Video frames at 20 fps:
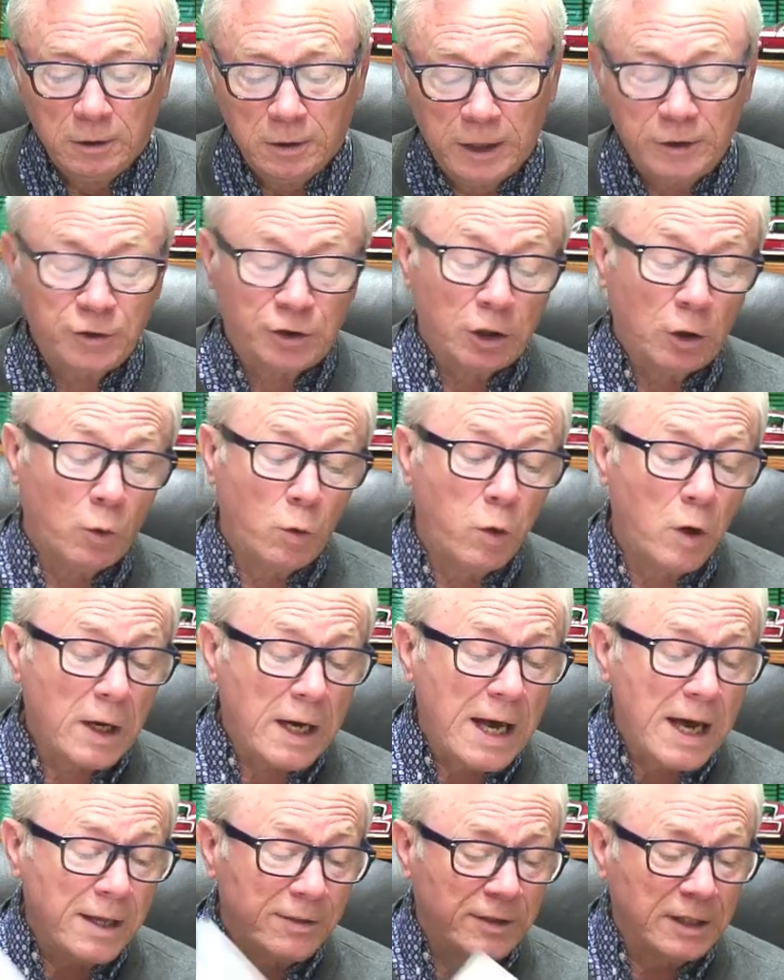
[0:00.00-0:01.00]
And so
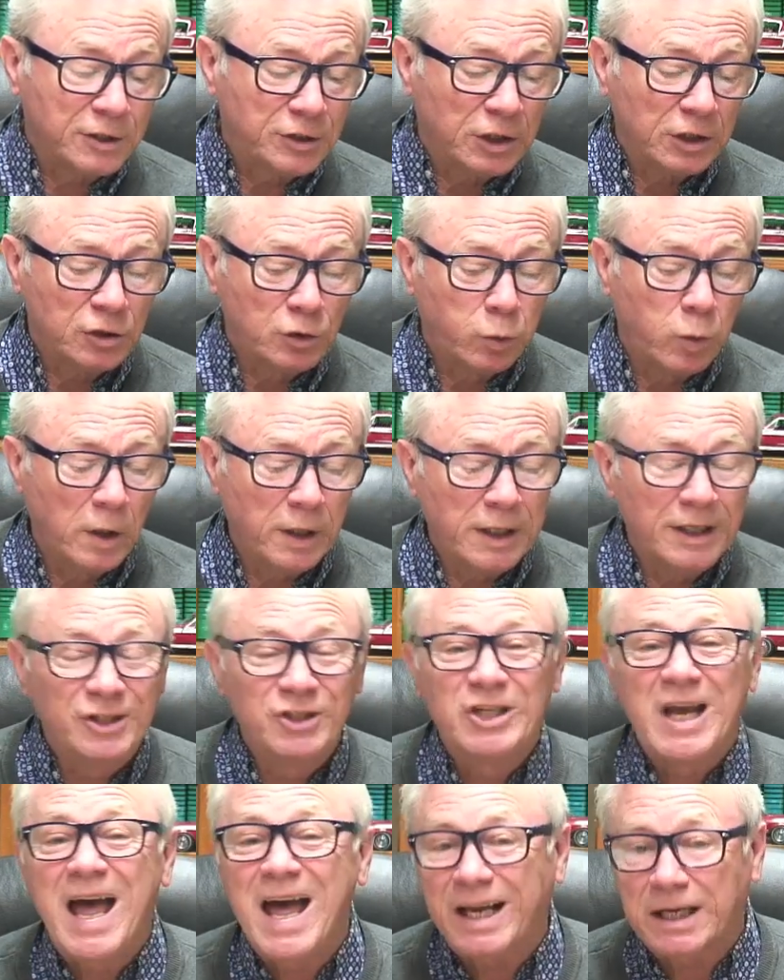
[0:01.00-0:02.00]
what I this is what
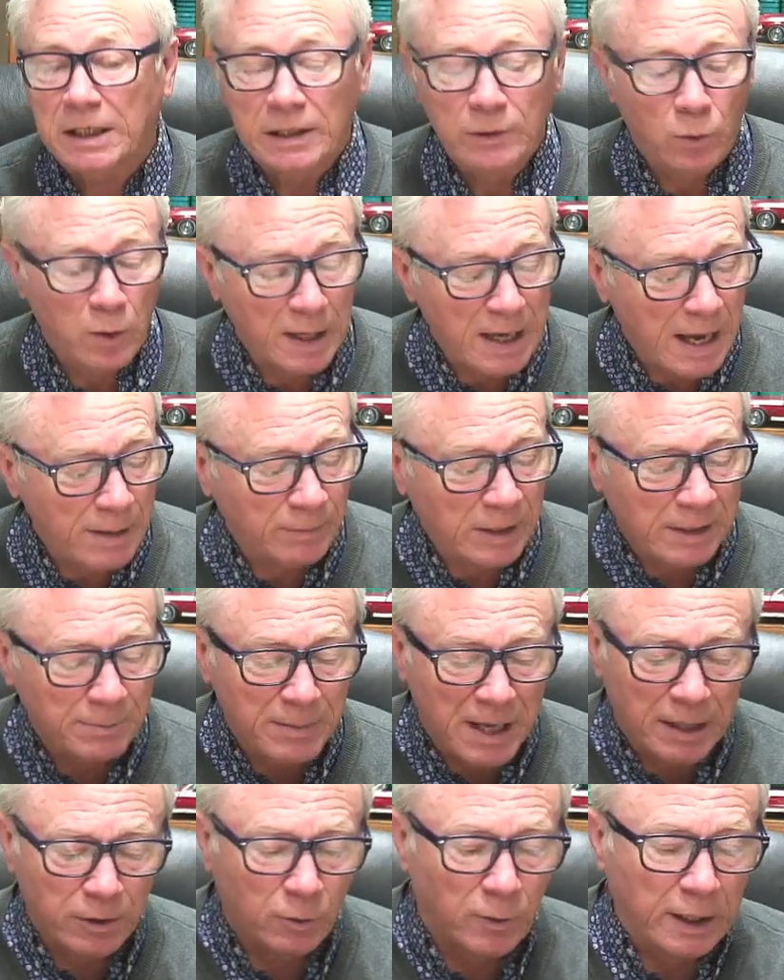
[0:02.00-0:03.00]
exactly what I mean.
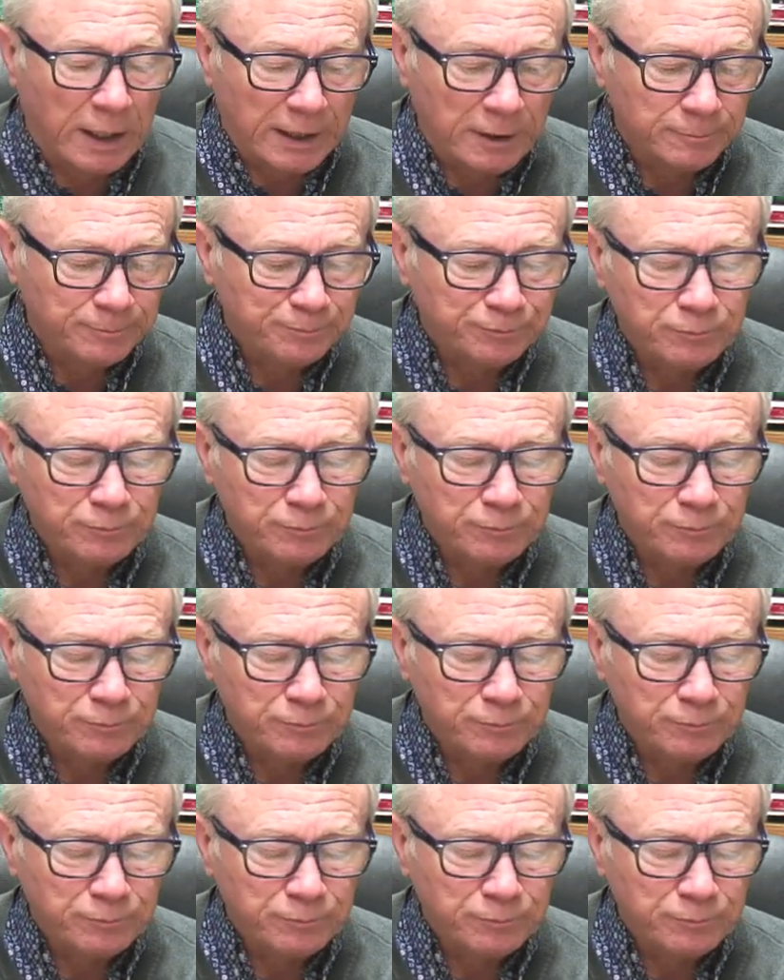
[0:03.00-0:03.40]
By the way,